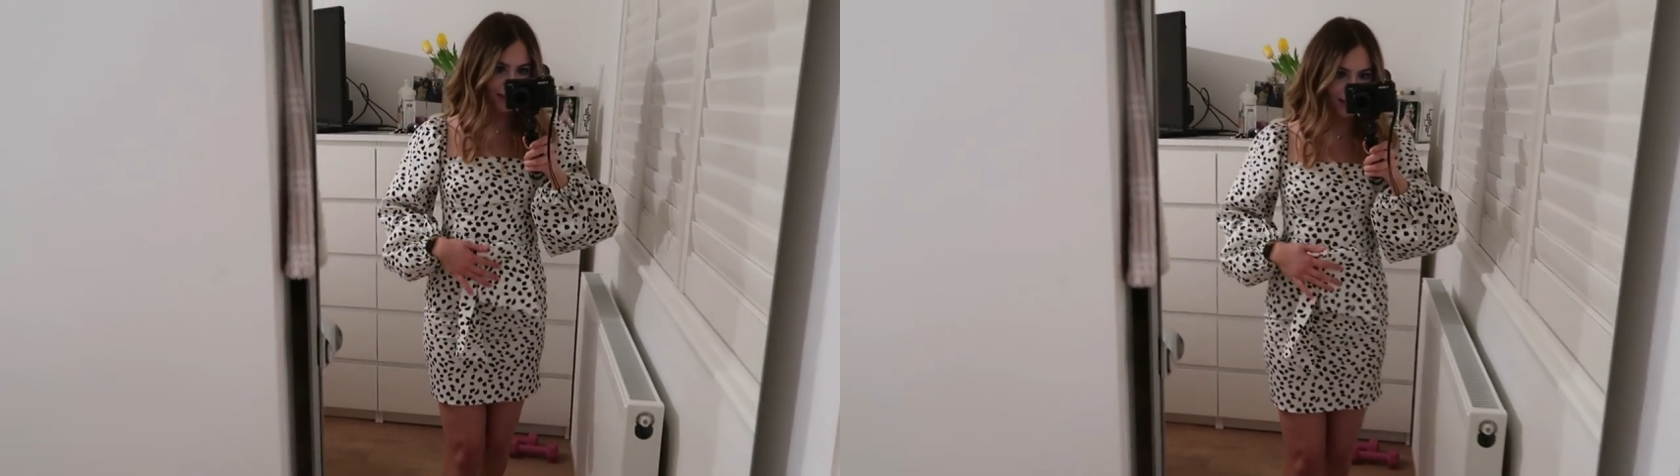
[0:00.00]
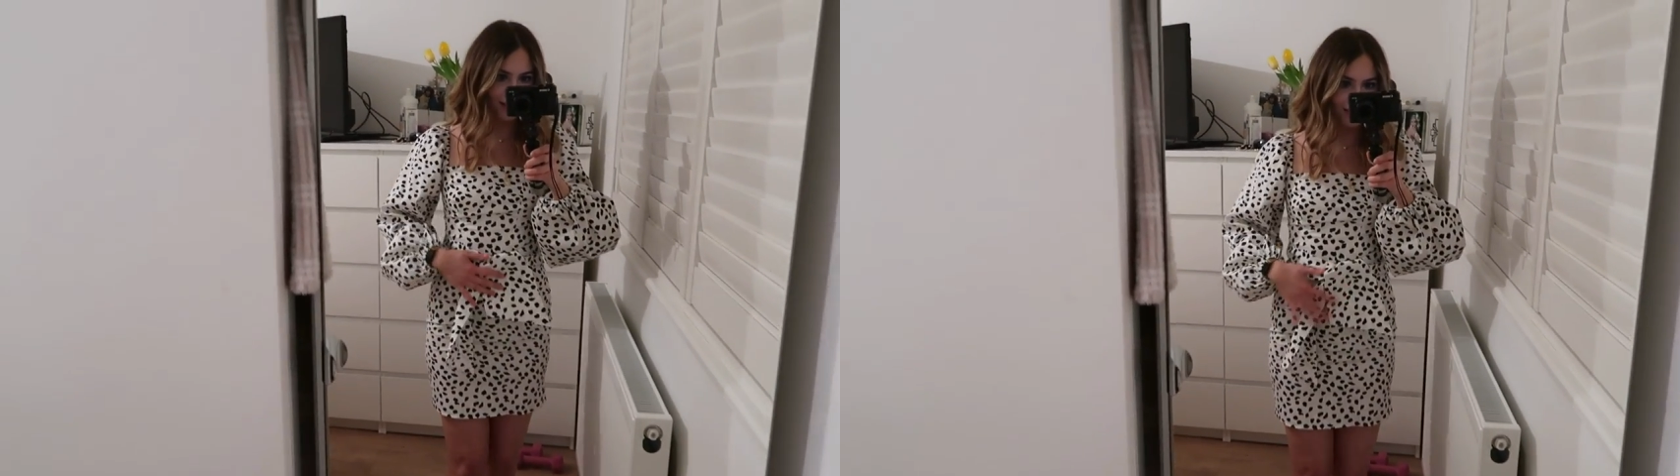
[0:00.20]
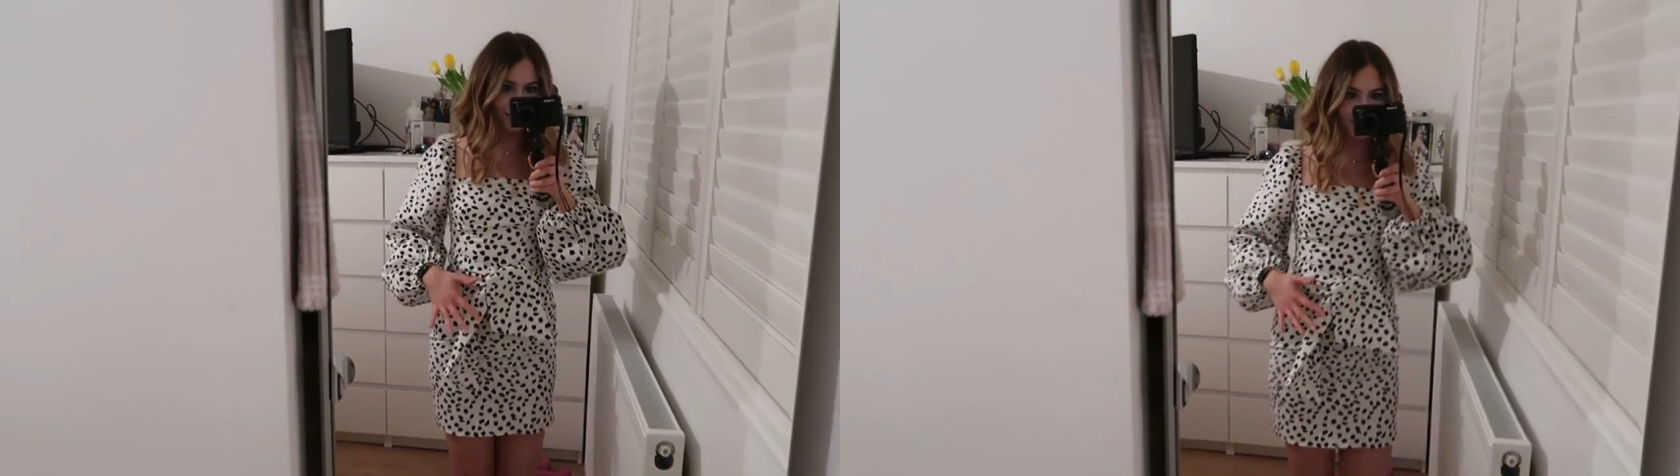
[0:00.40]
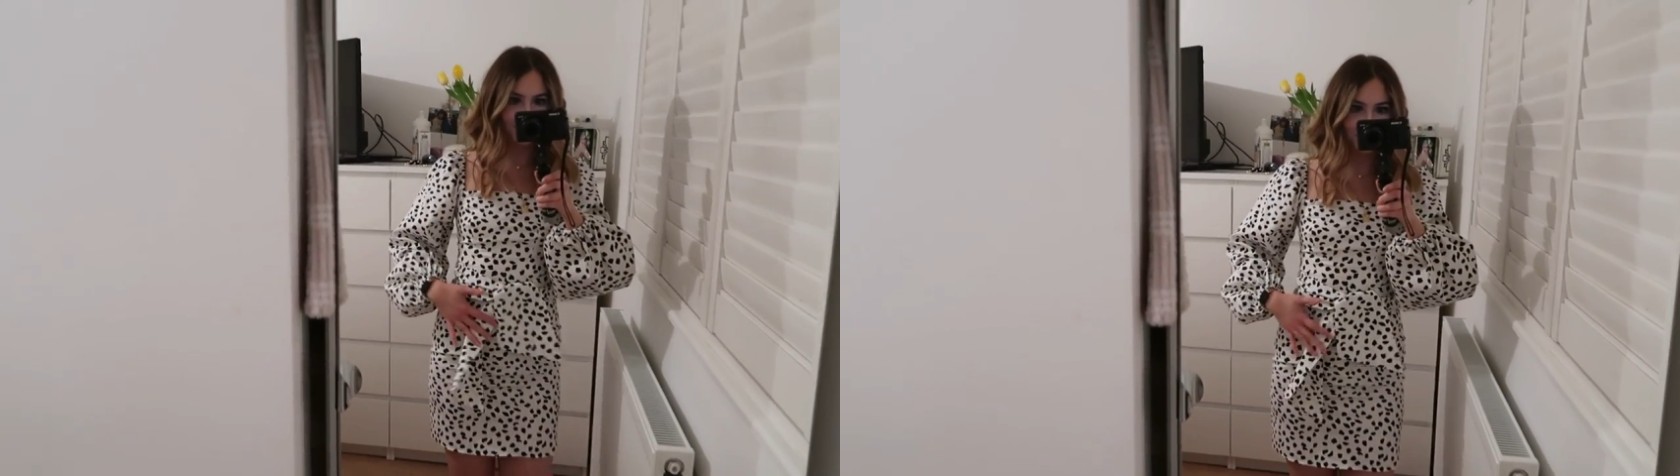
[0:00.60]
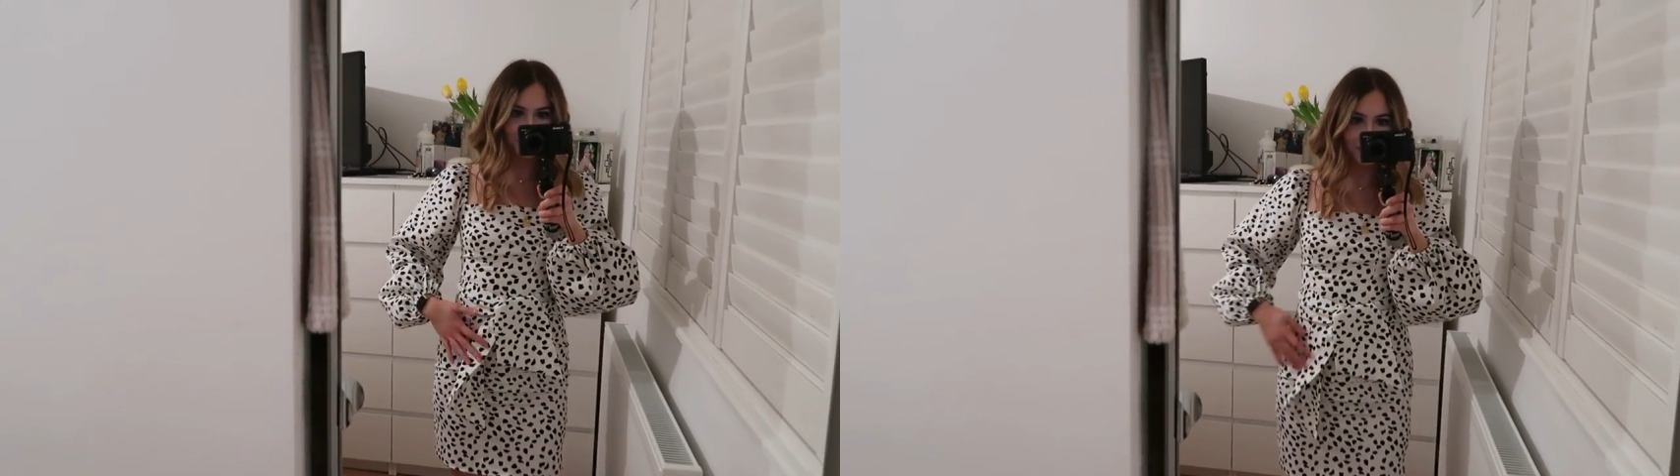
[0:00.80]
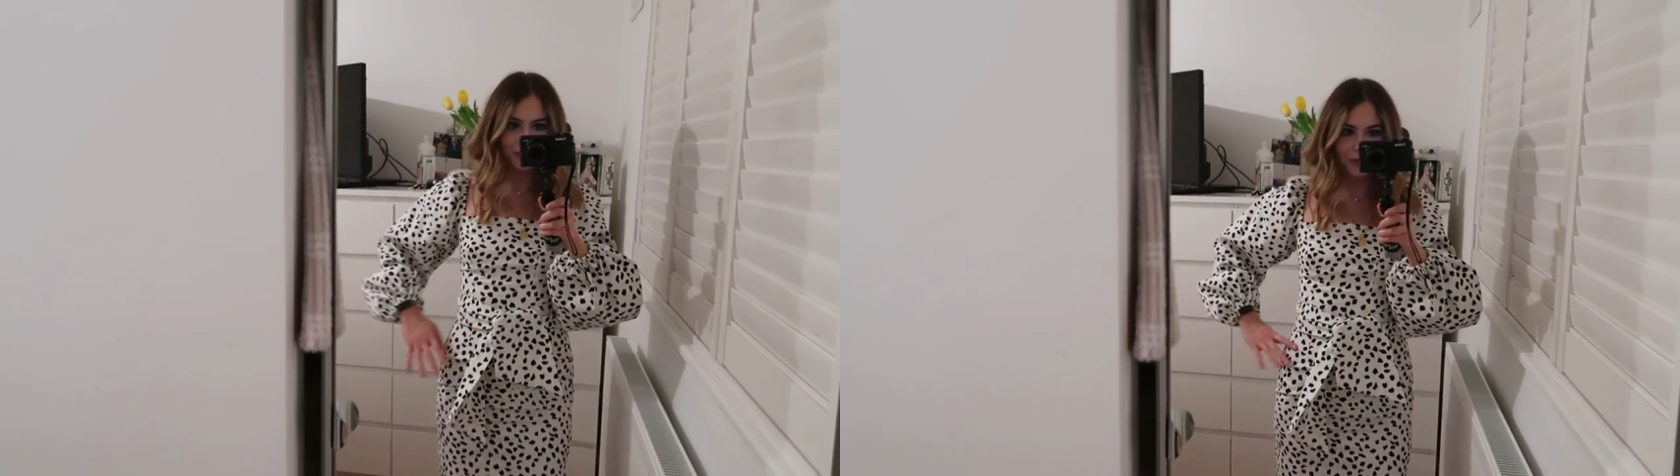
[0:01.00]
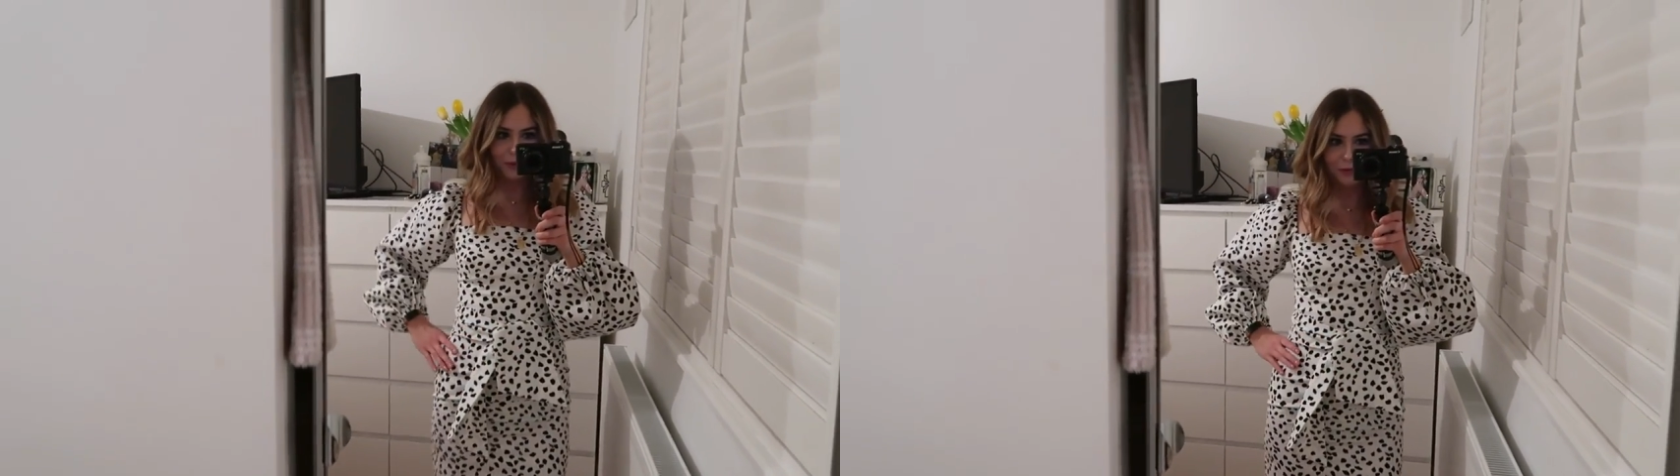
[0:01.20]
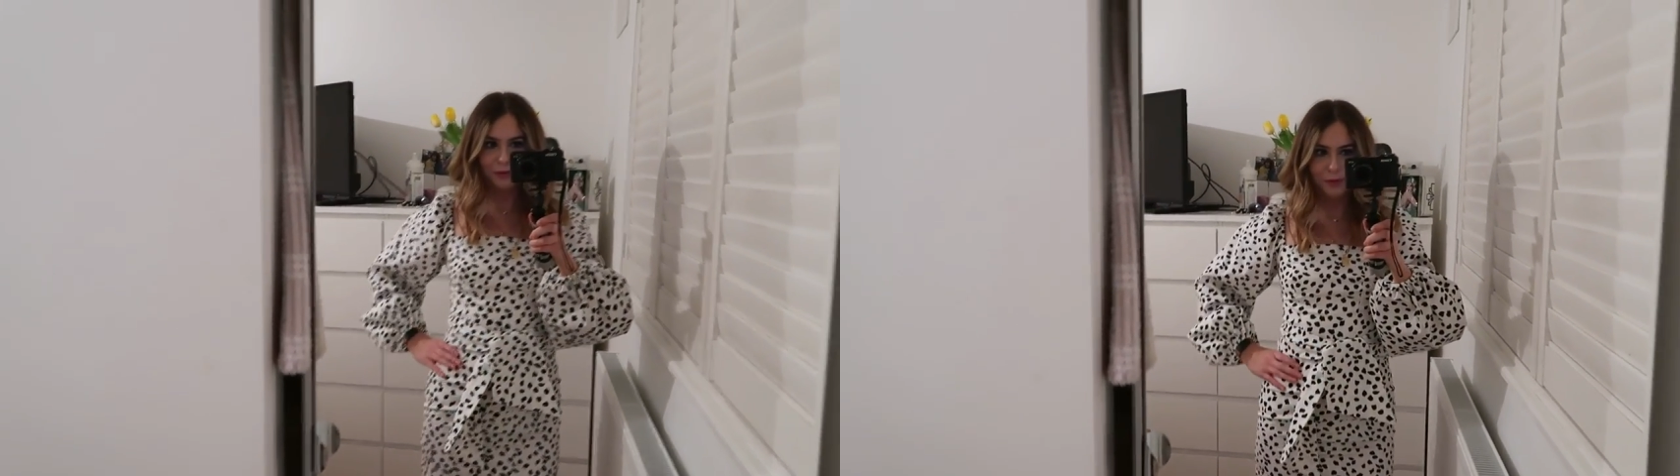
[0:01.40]
a little
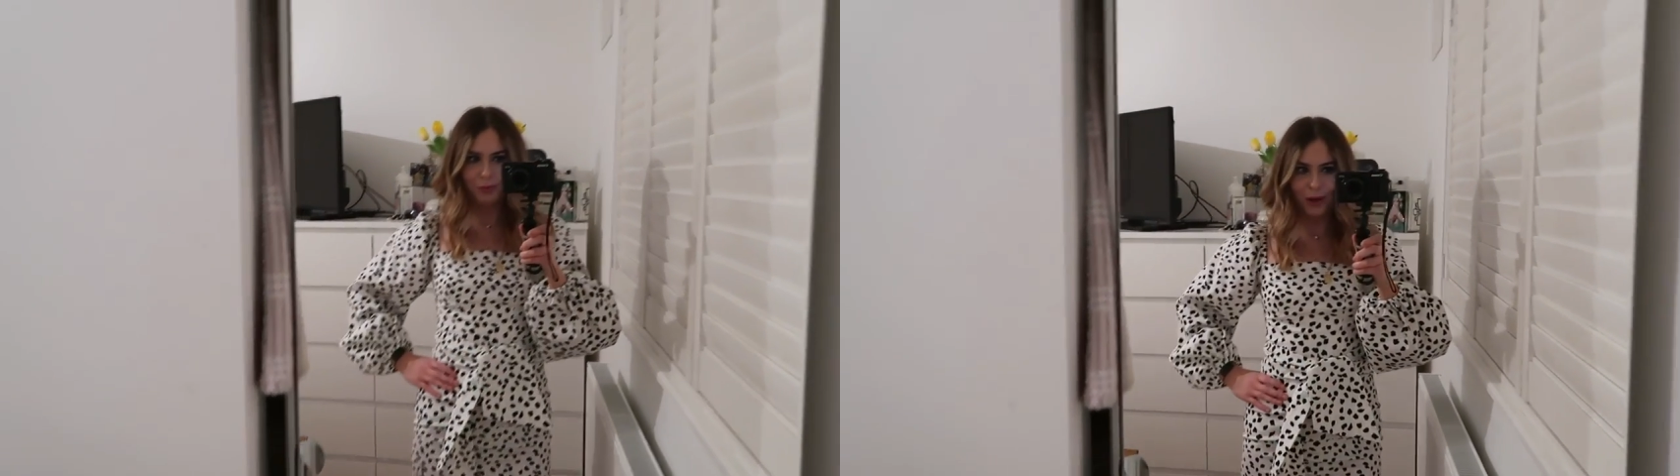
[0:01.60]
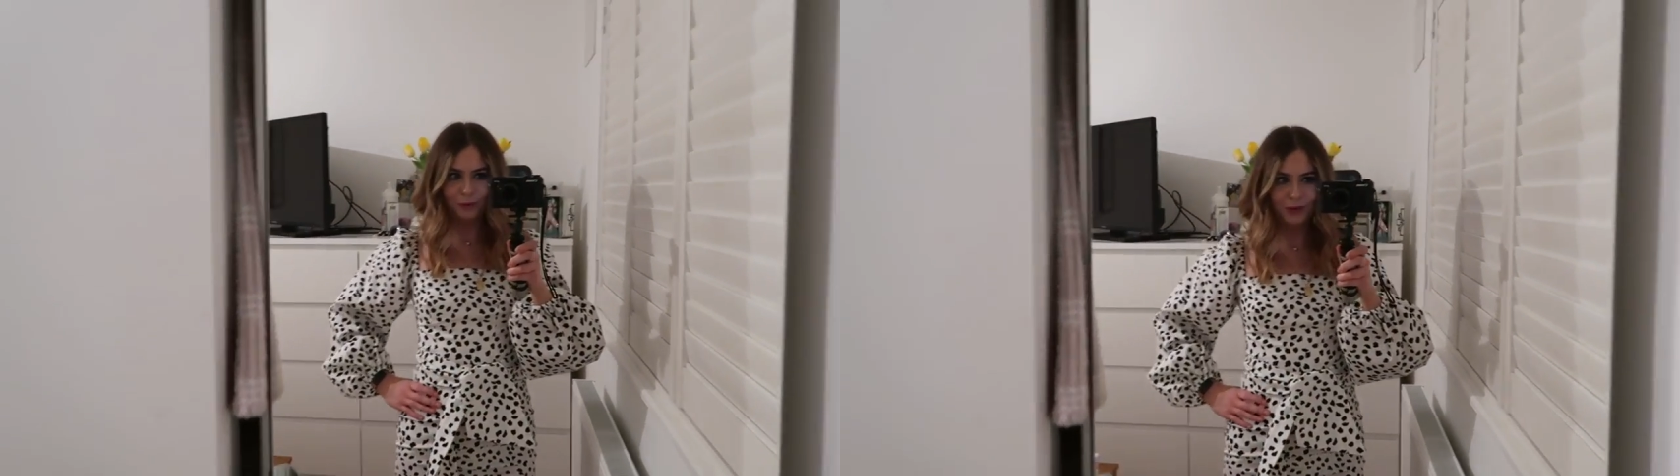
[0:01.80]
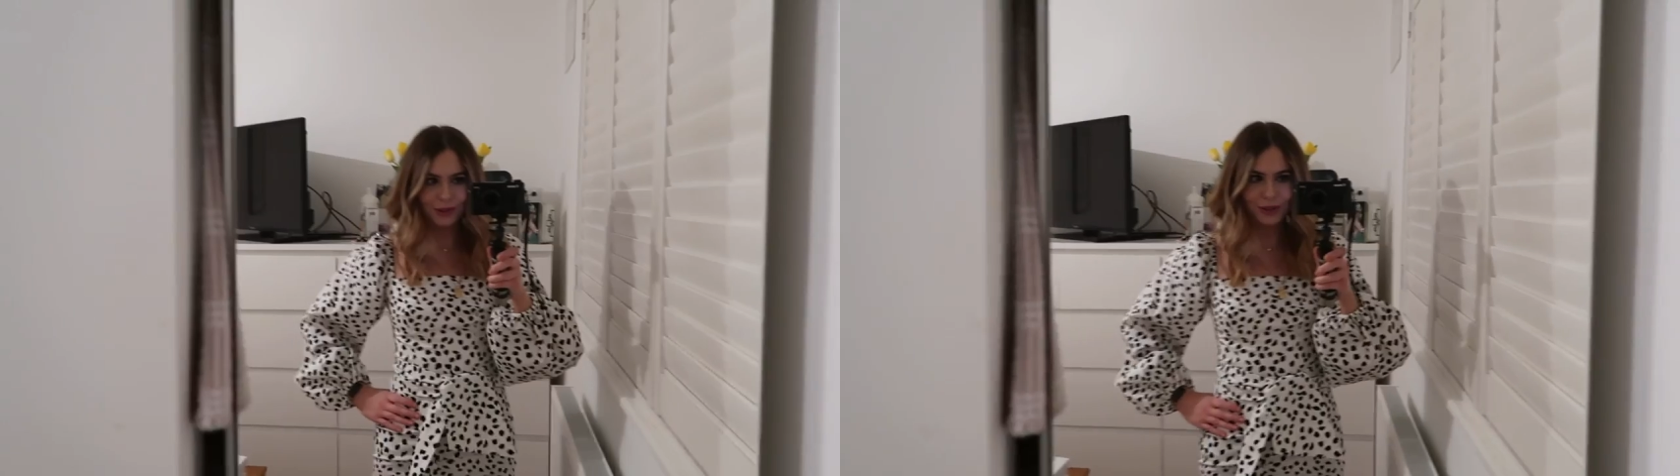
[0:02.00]
food pouch.